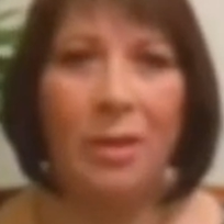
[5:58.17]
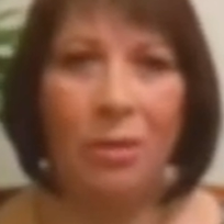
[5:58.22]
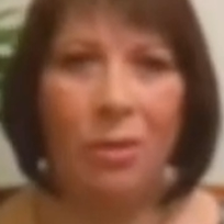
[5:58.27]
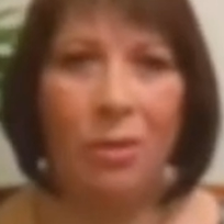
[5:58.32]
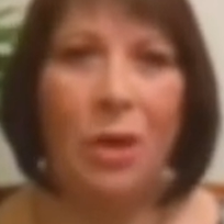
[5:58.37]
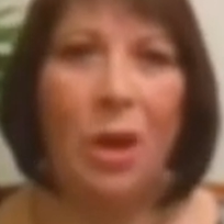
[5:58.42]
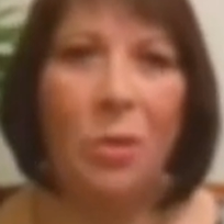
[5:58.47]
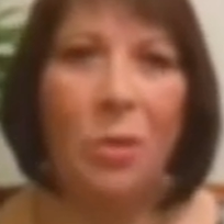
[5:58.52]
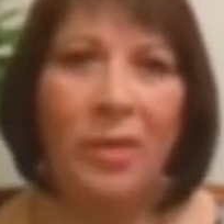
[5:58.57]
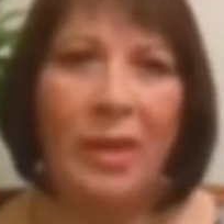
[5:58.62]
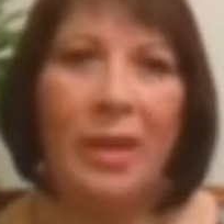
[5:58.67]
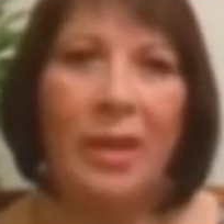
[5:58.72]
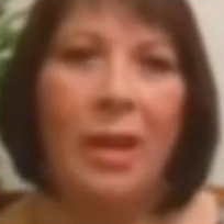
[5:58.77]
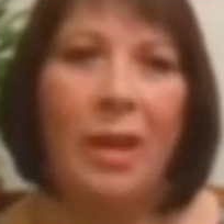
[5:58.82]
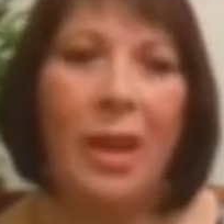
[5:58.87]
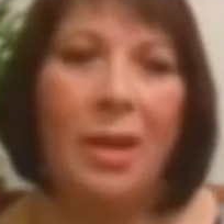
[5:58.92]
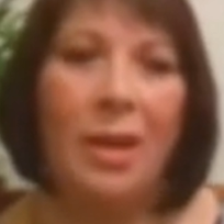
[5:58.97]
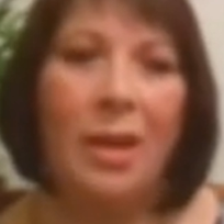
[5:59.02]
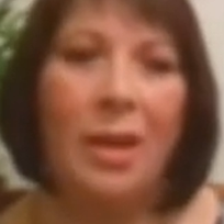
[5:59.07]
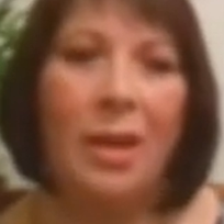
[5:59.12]
go
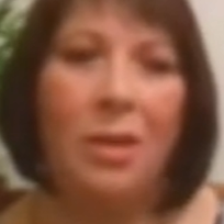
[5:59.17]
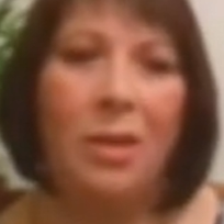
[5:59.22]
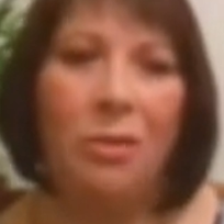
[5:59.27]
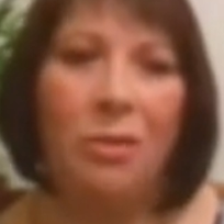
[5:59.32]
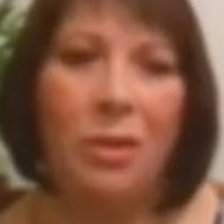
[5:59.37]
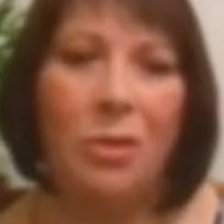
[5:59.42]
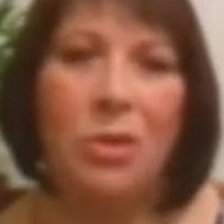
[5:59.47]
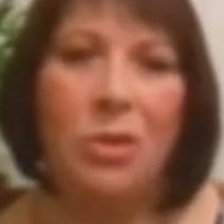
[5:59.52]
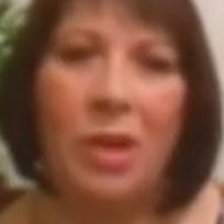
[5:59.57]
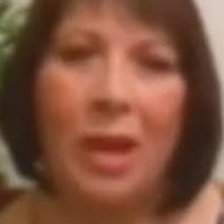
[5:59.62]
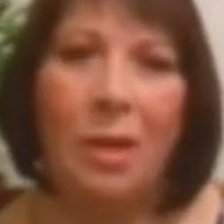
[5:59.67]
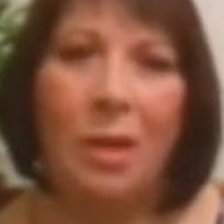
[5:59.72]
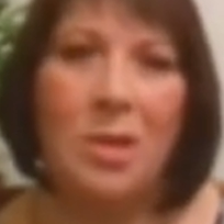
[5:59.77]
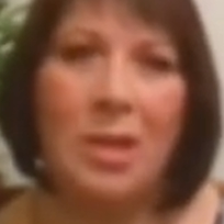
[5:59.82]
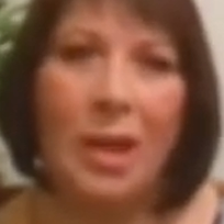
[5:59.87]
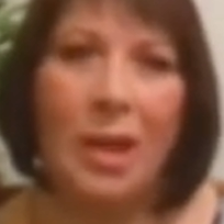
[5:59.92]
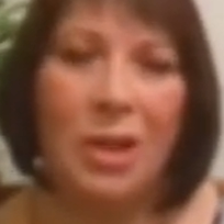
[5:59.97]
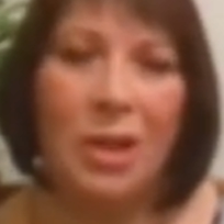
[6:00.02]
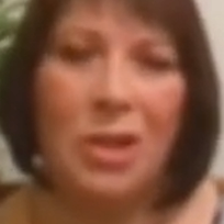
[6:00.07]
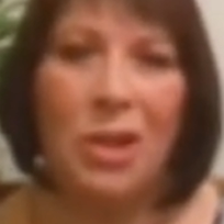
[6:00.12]
within, and you feel
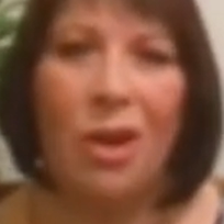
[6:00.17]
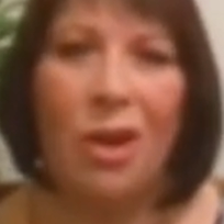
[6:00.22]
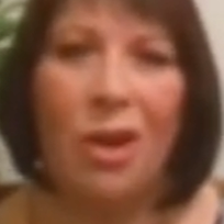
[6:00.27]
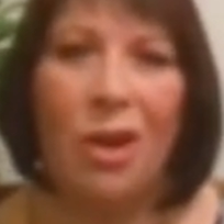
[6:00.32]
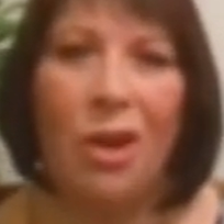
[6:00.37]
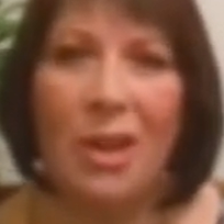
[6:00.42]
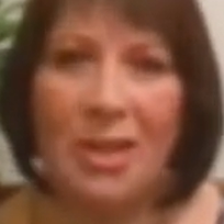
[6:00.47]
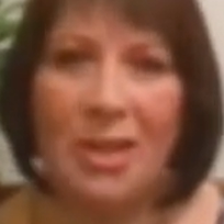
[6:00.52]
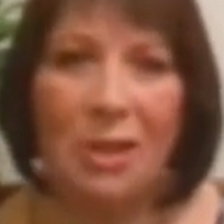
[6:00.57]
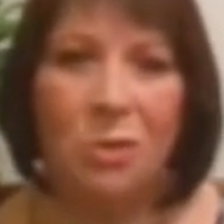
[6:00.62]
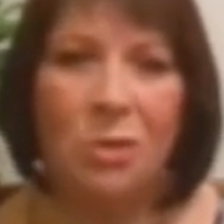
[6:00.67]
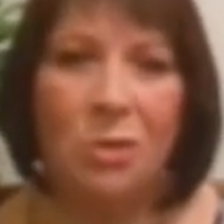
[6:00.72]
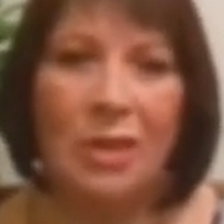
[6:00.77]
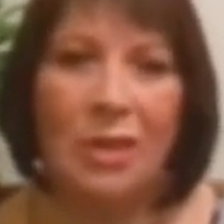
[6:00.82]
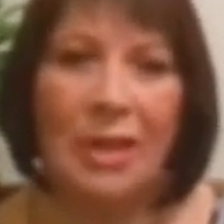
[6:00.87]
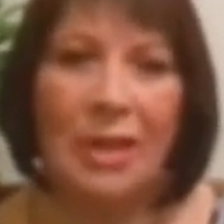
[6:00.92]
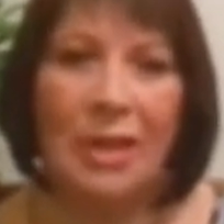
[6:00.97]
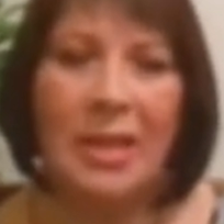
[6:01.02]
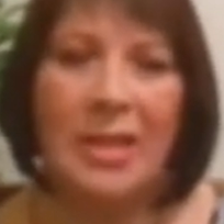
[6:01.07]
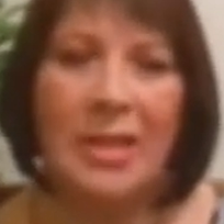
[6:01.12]
trapped, and you try and deal with
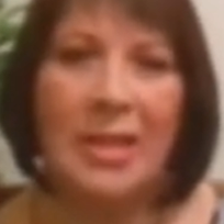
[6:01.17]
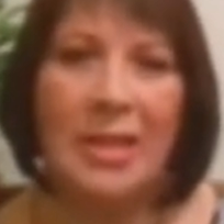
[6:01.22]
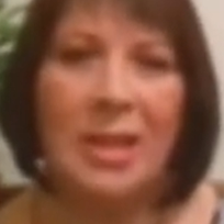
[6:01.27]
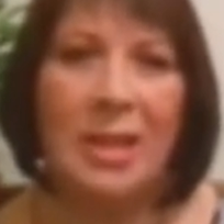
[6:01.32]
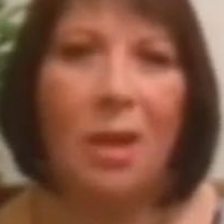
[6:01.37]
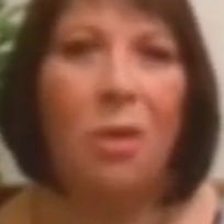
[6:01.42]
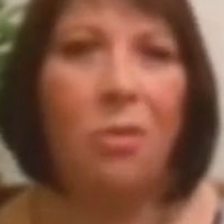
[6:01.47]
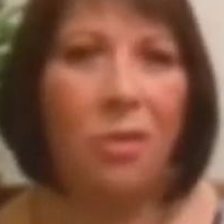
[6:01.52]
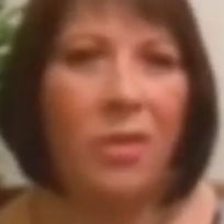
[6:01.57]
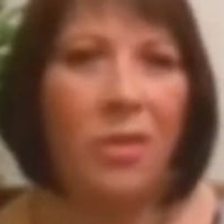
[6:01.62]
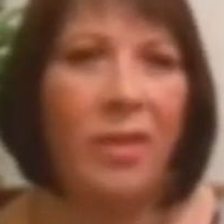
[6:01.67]
things yourself.